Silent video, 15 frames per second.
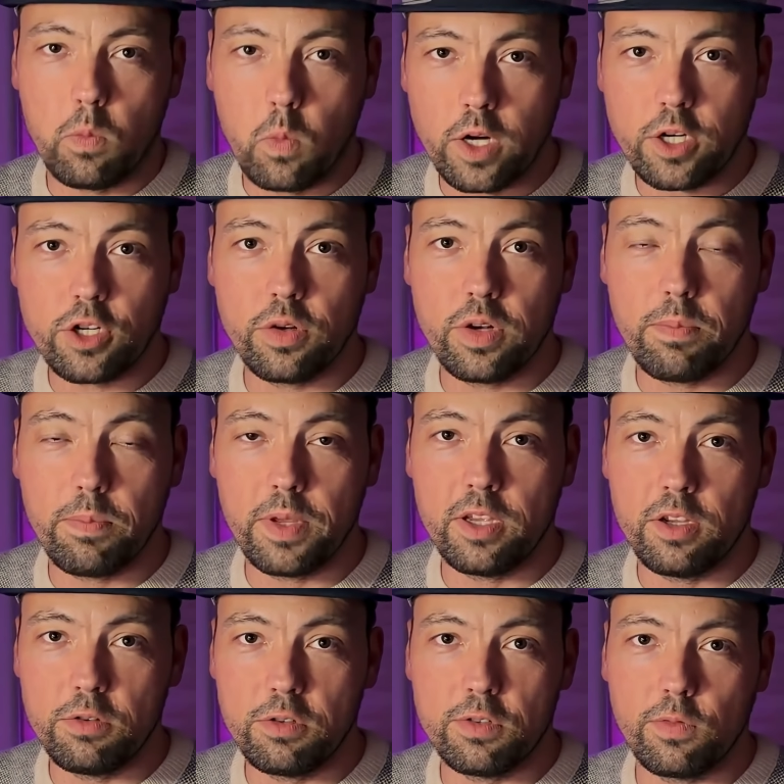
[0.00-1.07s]
what should it be
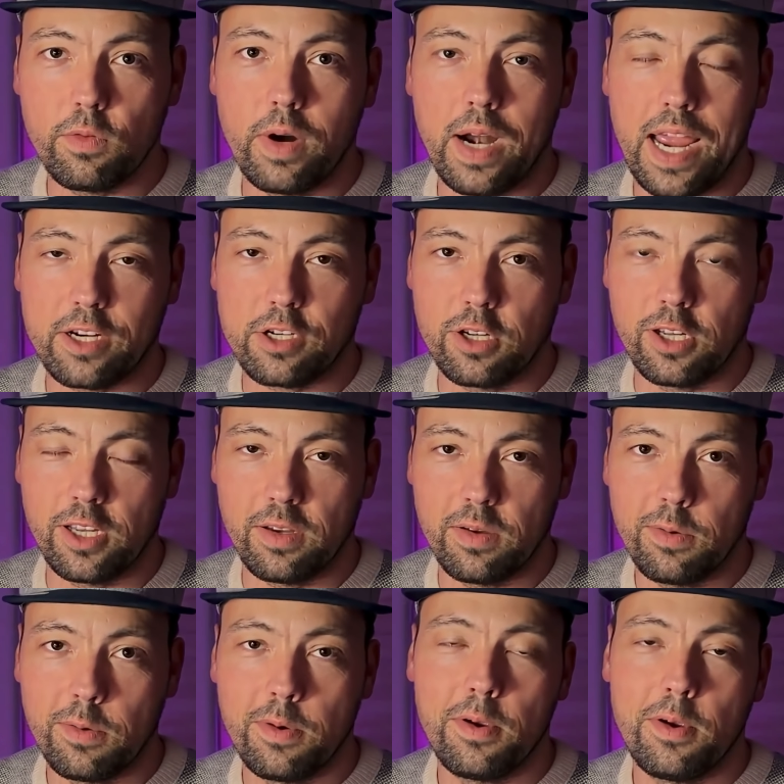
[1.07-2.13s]
used for actually?
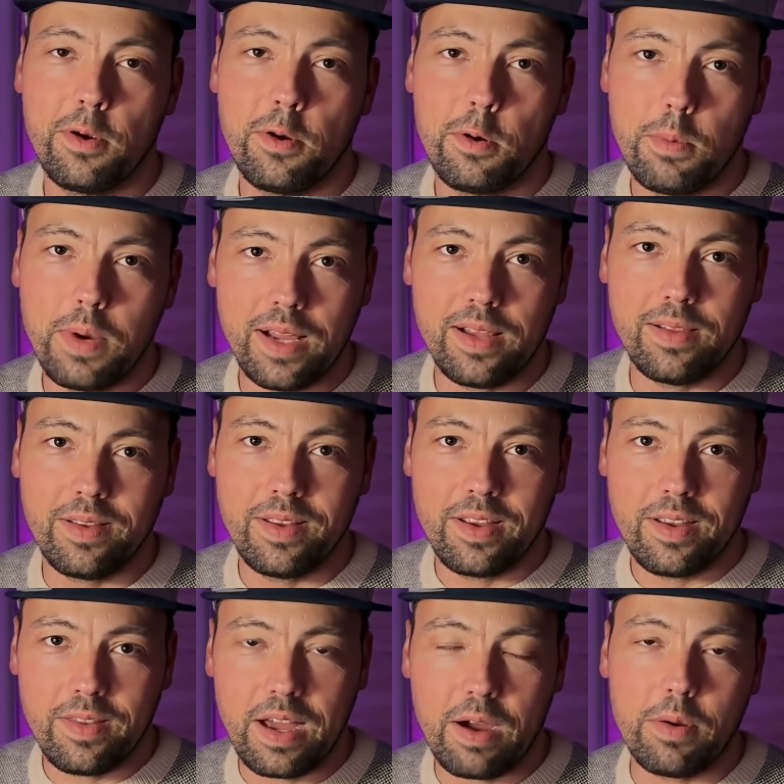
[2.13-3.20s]
Well,
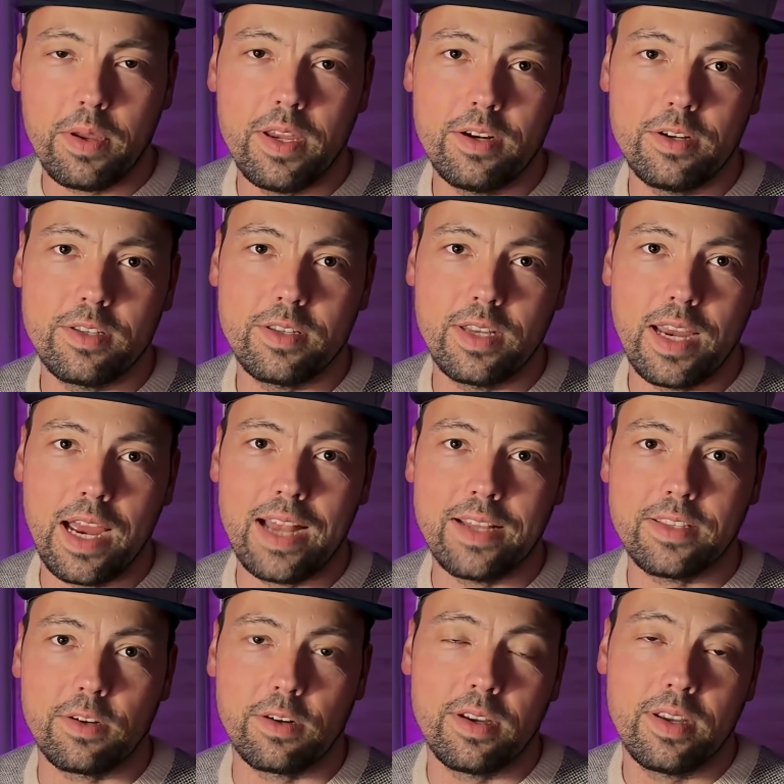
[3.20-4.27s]
now here's the
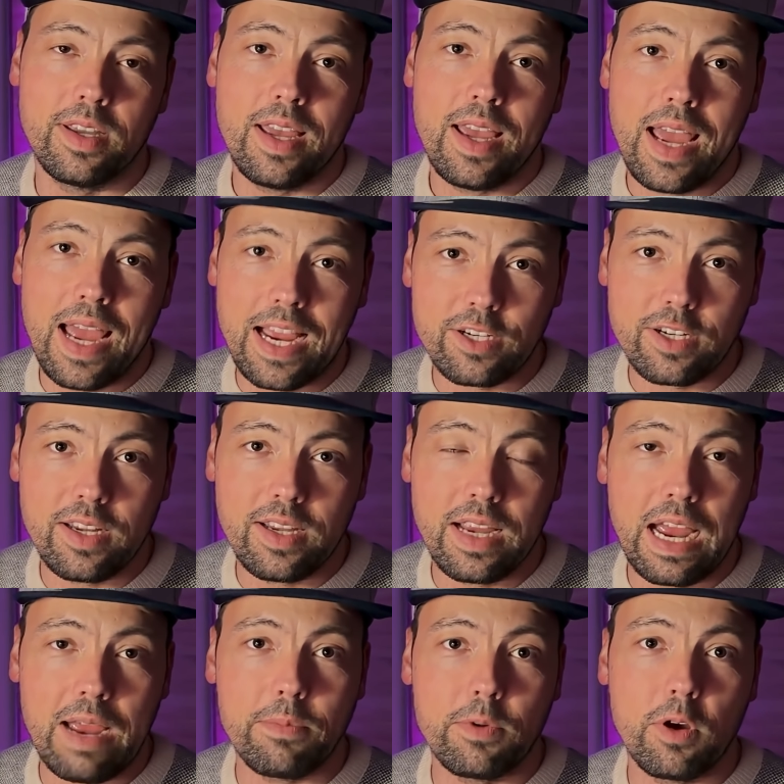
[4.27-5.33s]
answer. Actually,
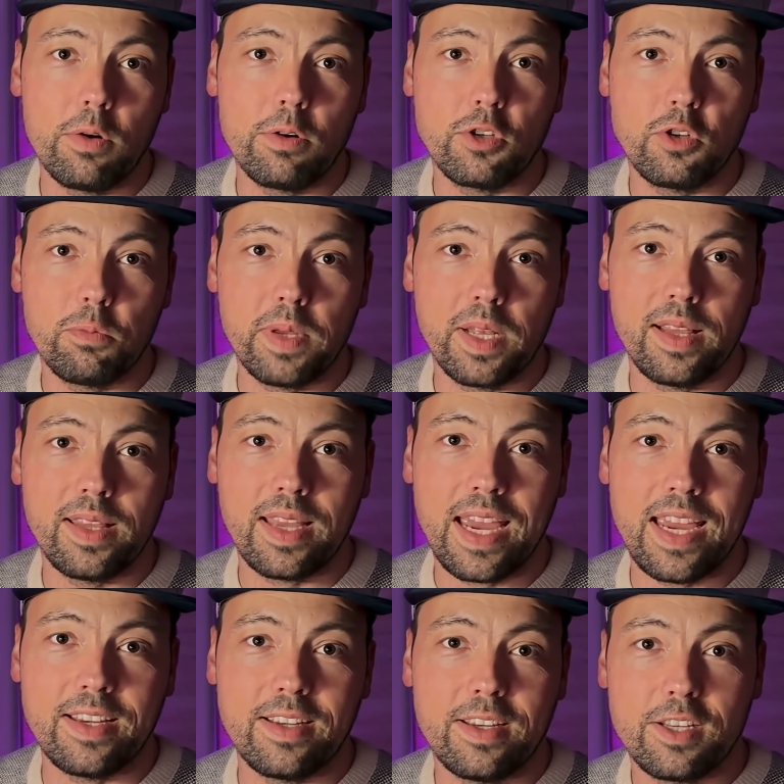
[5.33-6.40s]
I'm going to build
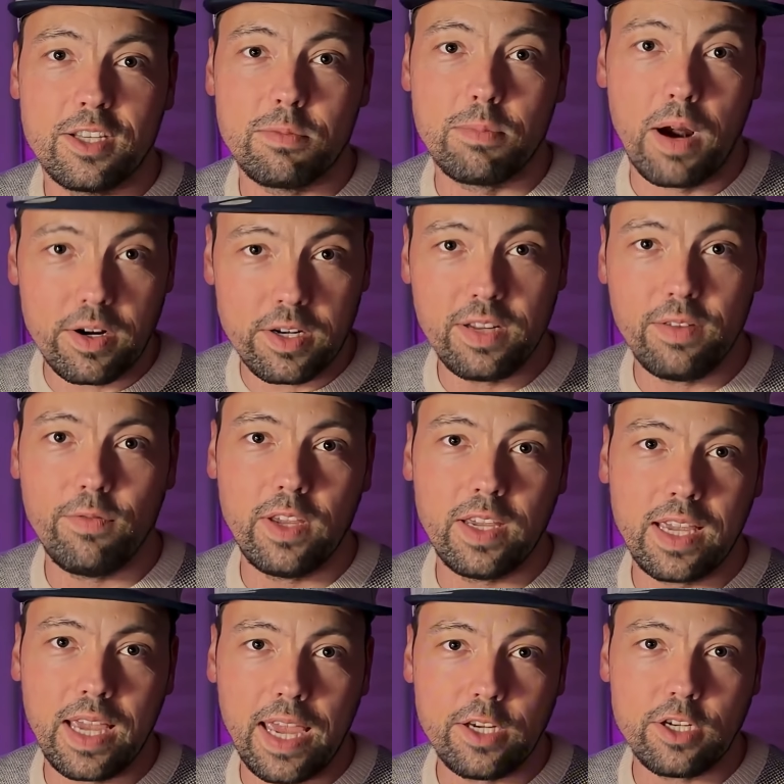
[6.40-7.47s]
a
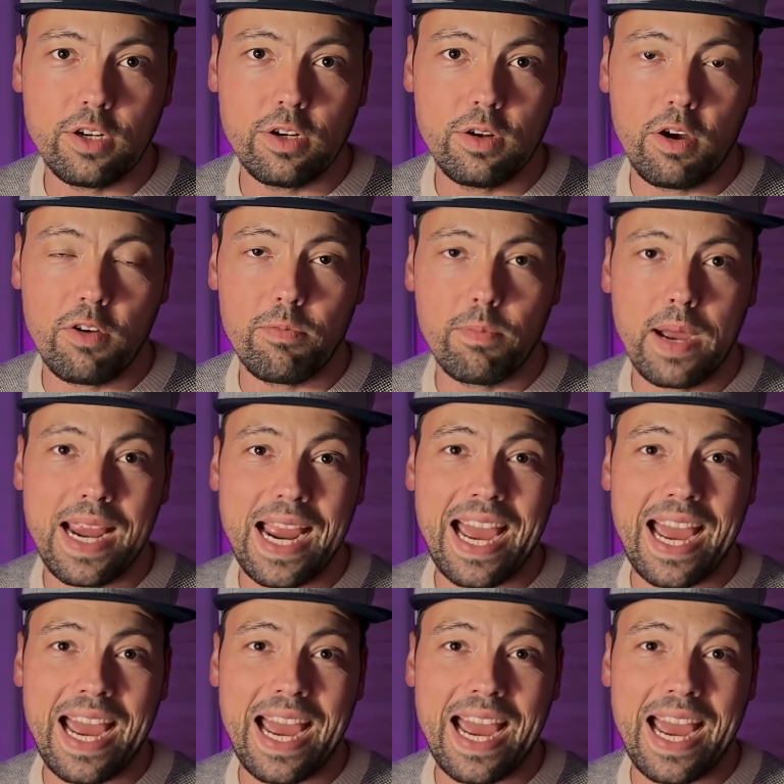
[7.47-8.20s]
smartification of my